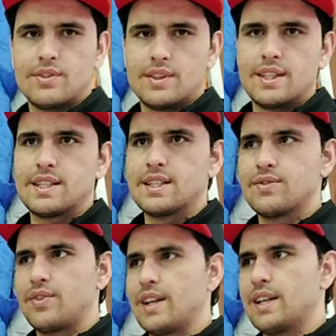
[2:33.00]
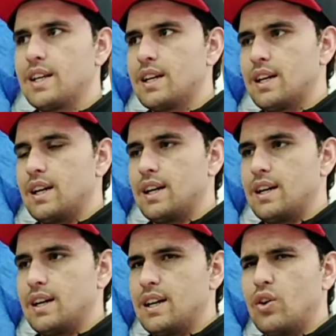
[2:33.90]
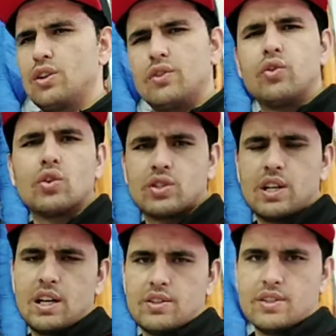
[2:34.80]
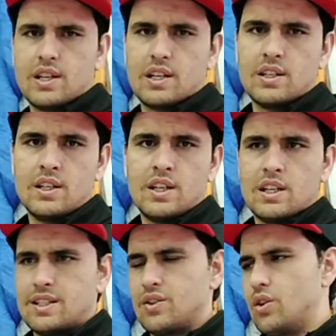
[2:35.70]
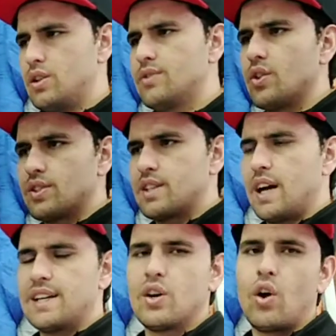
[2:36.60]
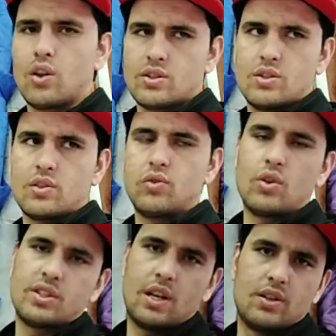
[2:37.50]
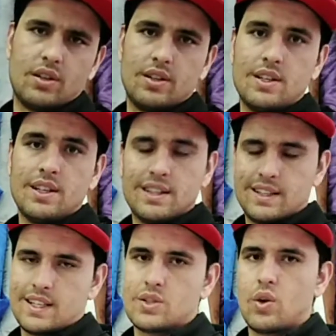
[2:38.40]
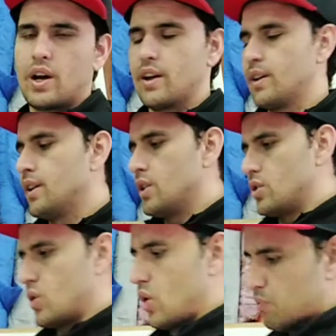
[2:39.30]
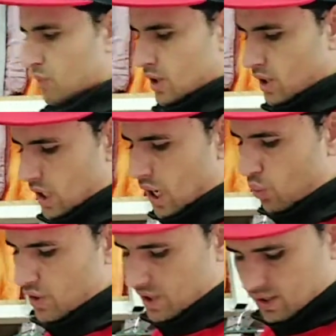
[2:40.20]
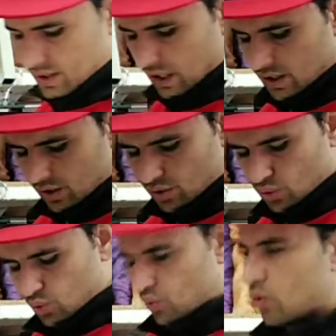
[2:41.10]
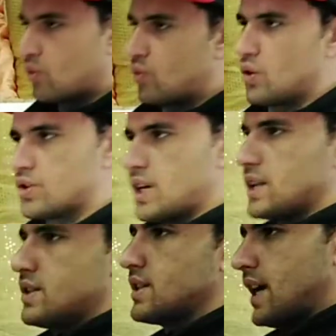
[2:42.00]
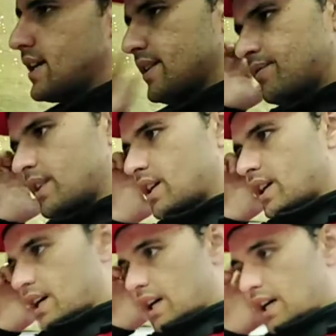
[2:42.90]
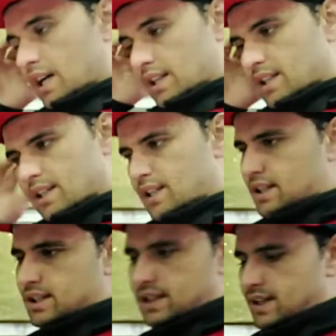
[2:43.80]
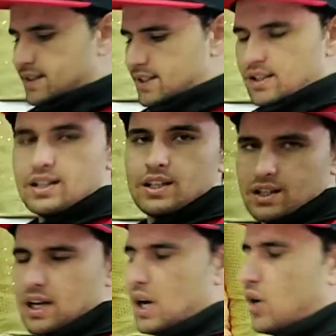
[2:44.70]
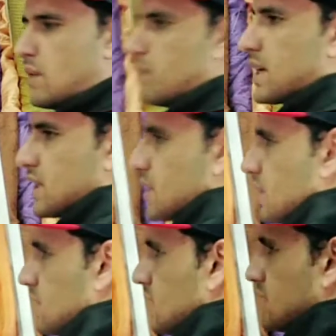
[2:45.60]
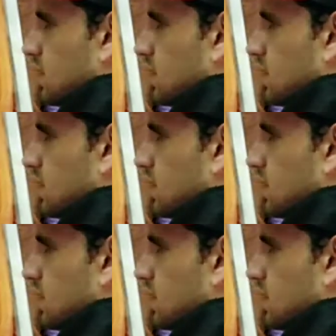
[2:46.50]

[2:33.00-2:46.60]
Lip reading: this is very only for side design. It's only for side falls, not for center. That's why. So now we're just starting to for the side design, and let's see how I'm making this.